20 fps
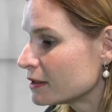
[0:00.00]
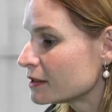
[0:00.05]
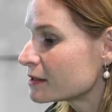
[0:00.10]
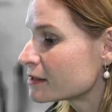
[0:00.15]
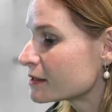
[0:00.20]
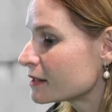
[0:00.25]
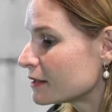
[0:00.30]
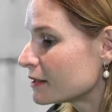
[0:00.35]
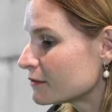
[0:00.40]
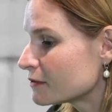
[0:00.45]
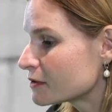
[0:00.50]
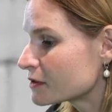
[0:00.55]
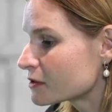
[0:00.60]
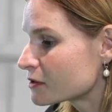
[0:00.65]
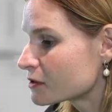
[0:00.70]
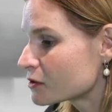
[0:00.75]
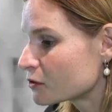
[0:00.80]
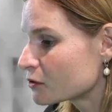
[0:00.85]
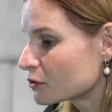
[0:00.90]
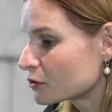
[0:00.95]

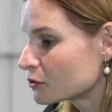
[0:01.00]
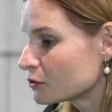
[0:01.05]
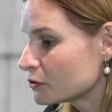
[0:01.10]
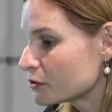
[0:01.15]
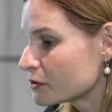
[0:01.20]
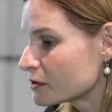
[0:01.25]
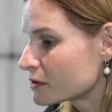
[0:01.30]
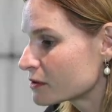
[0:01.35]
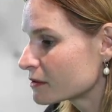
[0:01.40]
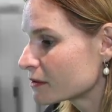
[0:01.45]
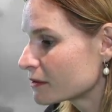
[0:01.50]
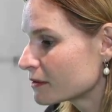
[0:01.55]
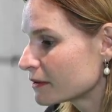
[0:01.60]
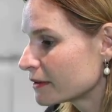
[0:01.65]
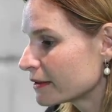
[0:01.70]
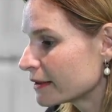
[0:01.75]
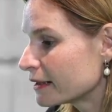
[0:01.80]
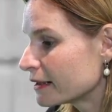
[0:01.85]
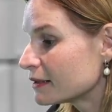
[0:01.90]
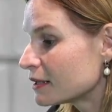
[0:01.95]
services or goods,
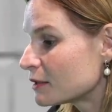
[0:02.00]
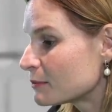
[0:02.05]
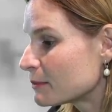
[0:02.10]
and are